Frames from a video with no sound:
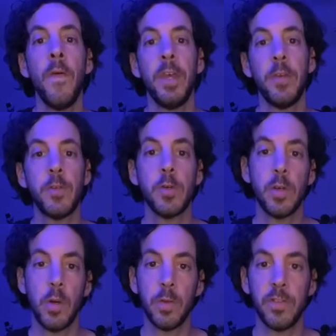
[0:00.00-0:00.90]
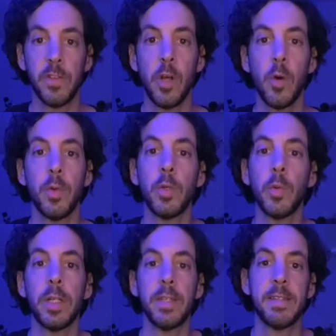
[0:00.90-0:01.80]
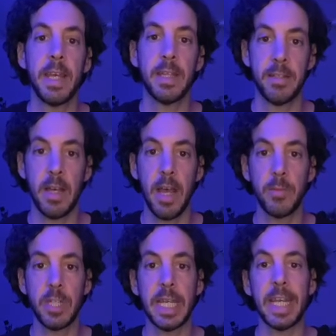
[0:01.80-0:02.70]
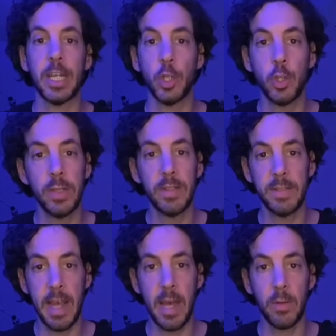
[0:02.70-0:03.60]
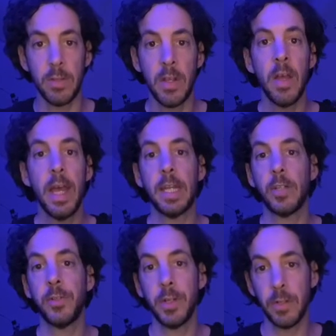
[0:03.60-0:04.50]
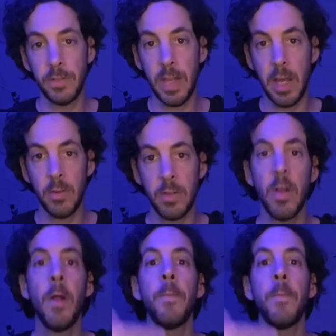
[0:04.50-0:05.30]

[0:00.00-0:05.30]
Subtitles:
If you go slow and you really take the time to get a good sound and a clear sound,